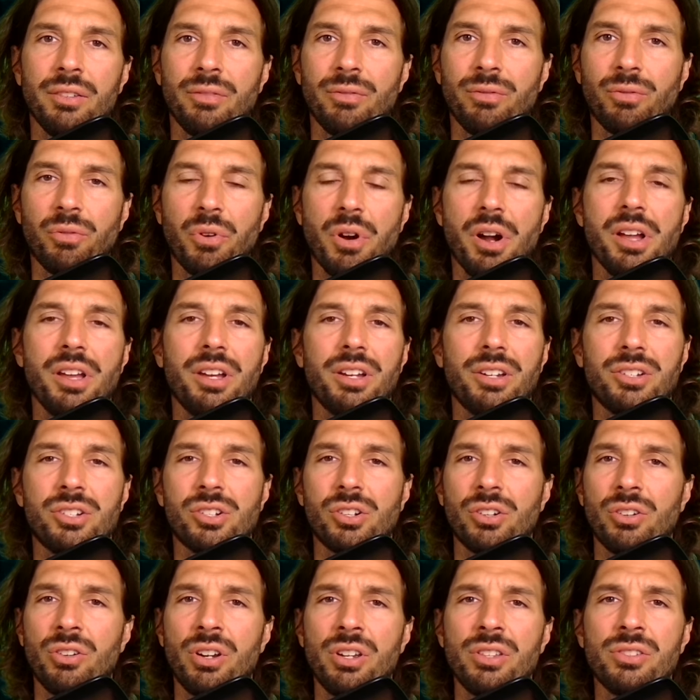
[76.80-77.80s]

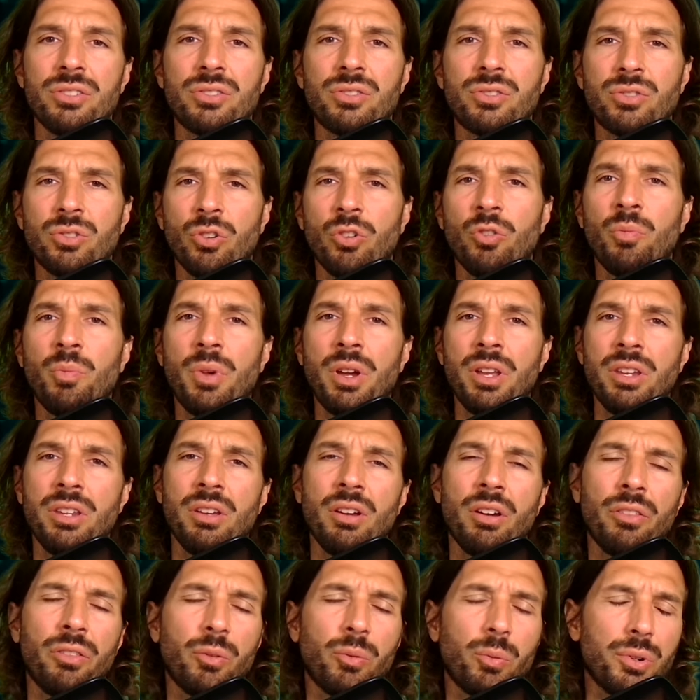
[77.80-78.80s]
Voyager, and so
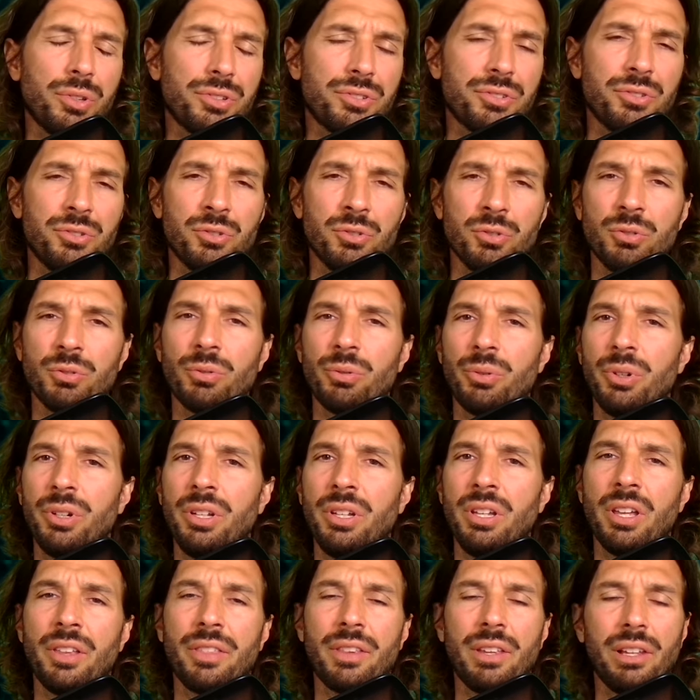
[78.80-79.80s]
many other ones,
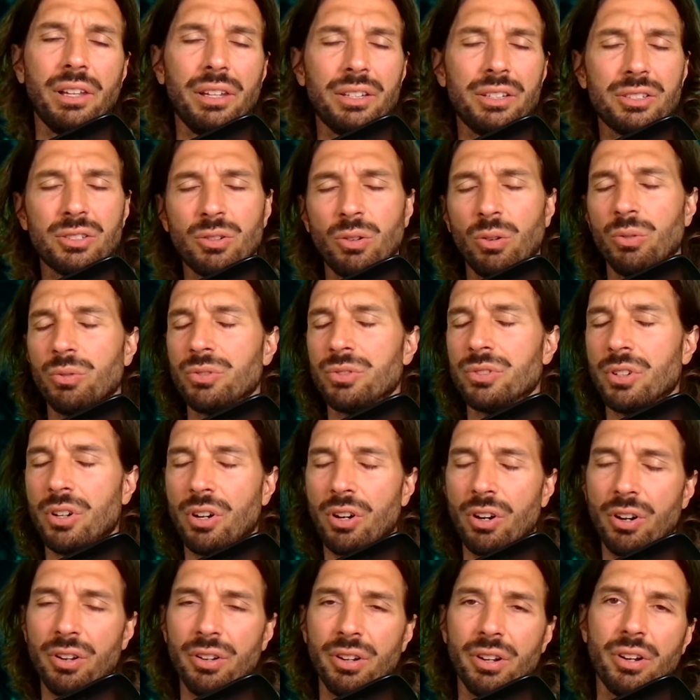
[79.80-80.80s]
Nuri, and the list goes
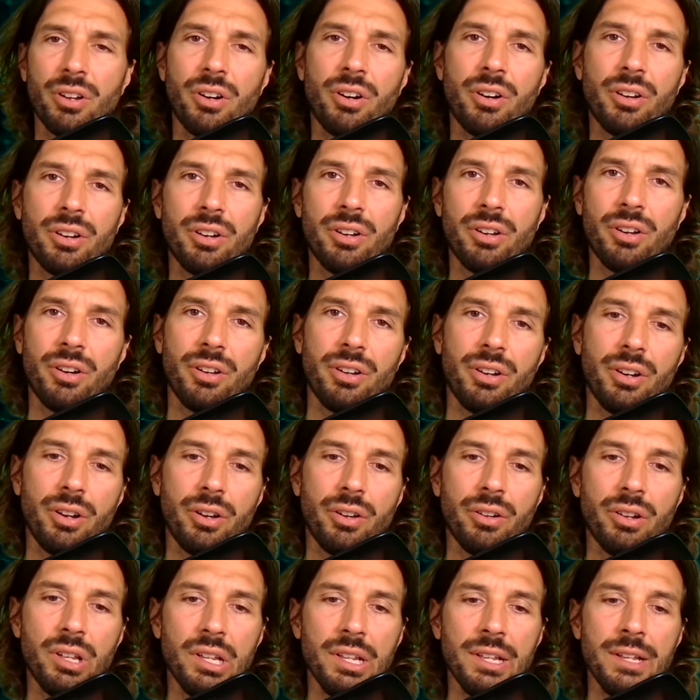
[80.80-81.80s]
on and on and on and
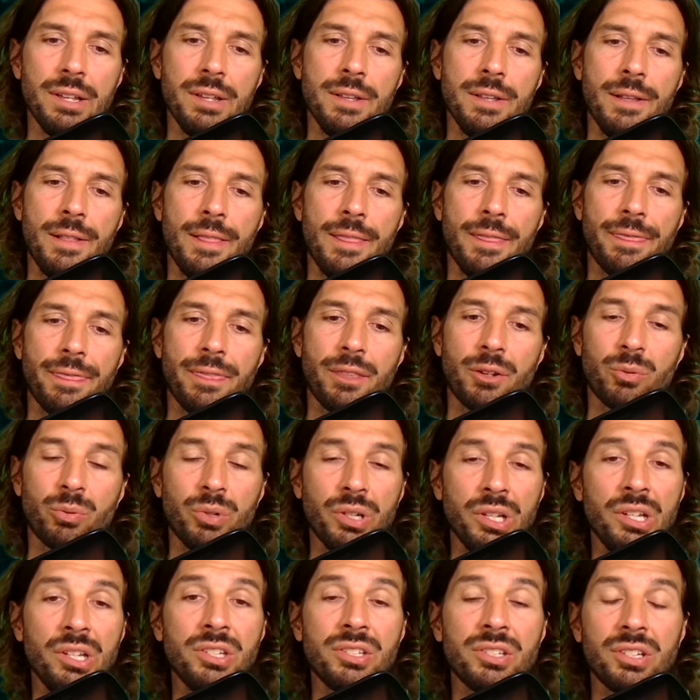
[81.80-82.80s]
on. The
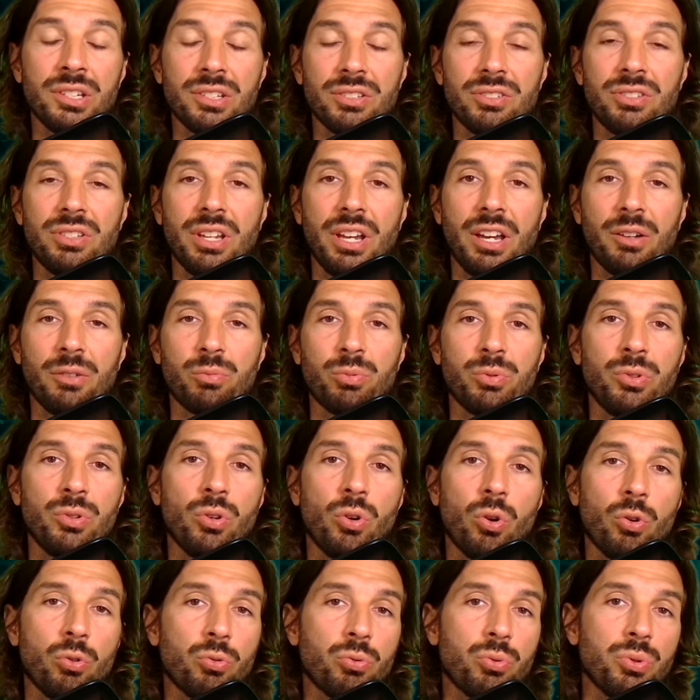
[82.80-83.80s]
reason is that we
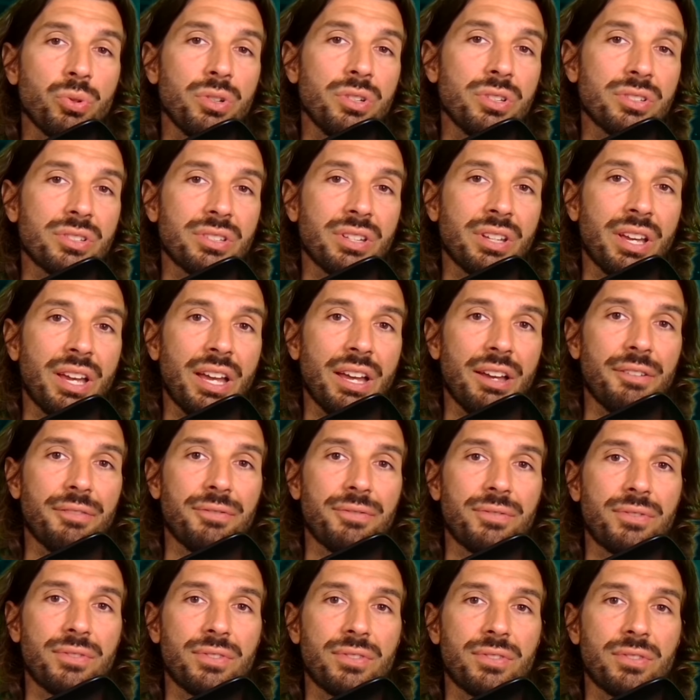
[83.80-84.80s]
always
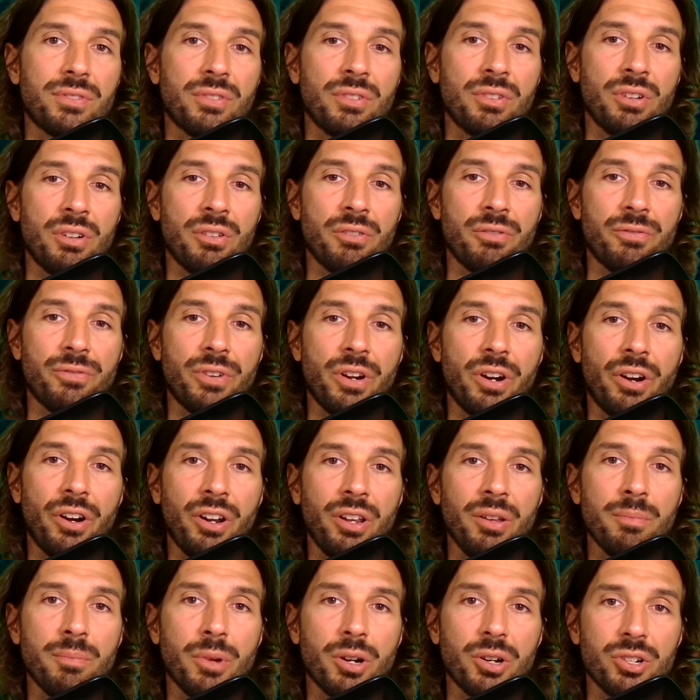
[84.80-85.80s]
have
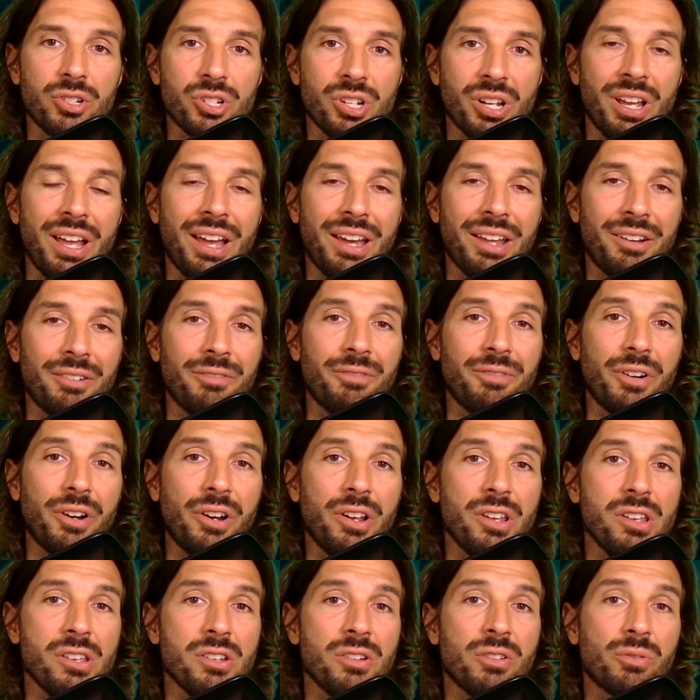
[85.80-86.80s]
very much had a
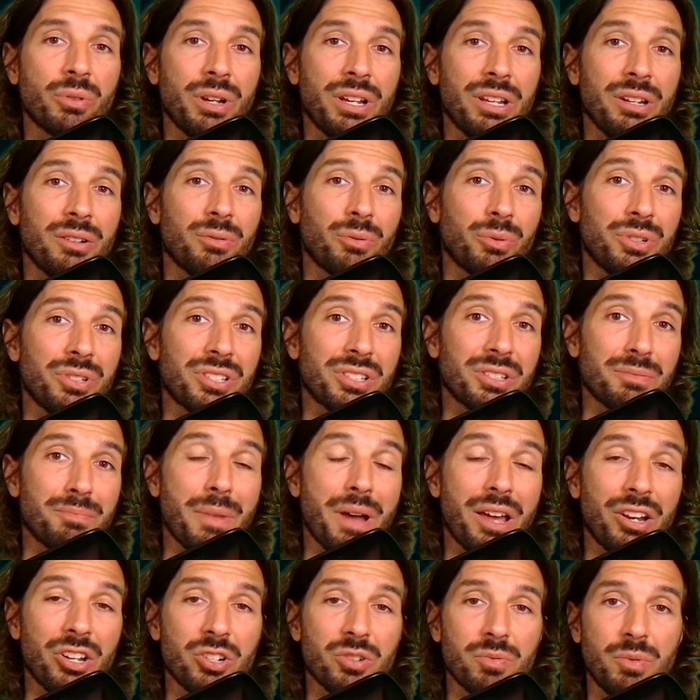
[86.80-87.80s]
very great risk
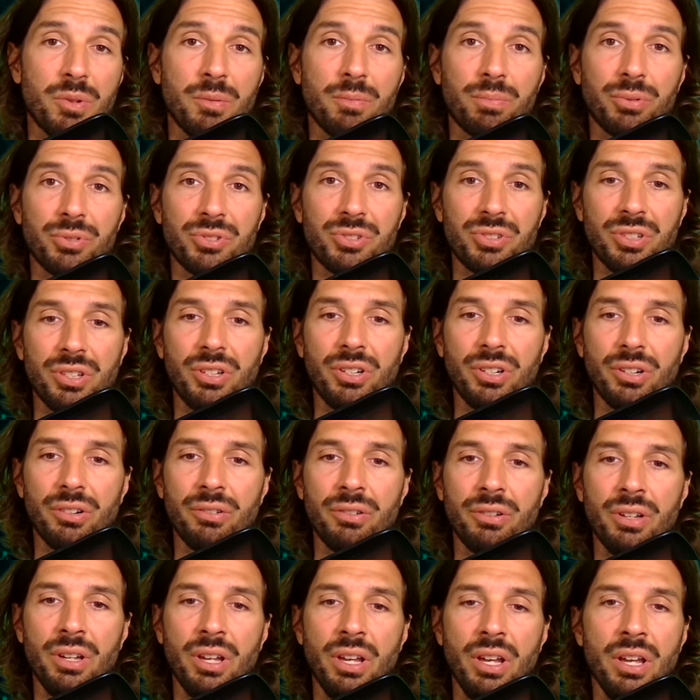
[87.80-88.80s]
management
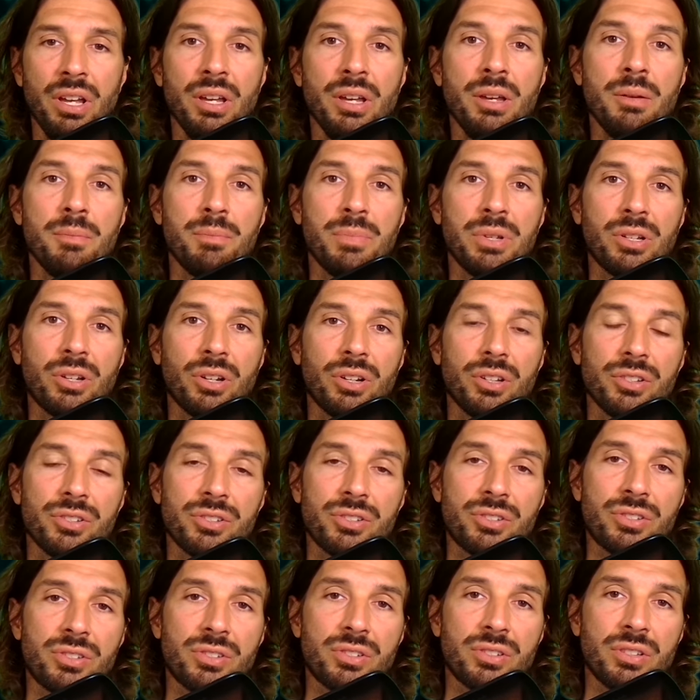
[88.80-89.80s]
procedure
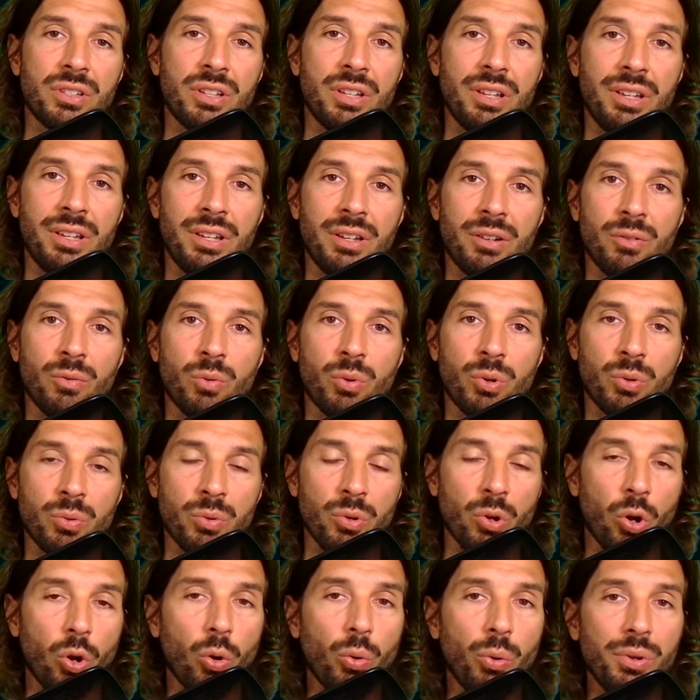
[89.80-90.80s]
because what
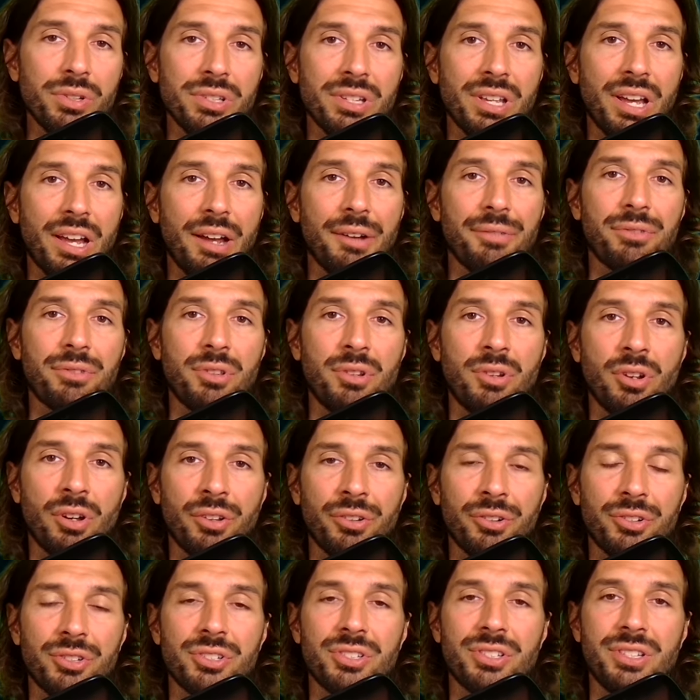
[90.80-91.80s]
we always have to
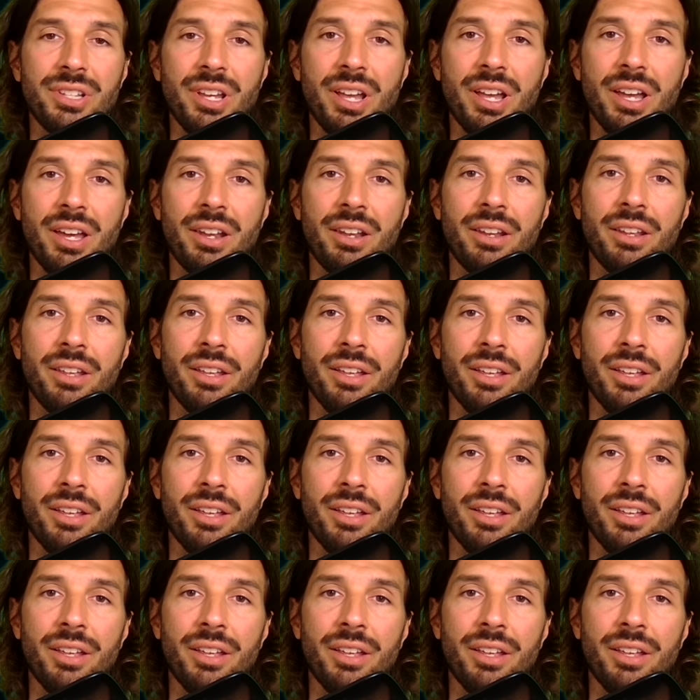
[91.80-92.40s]
understand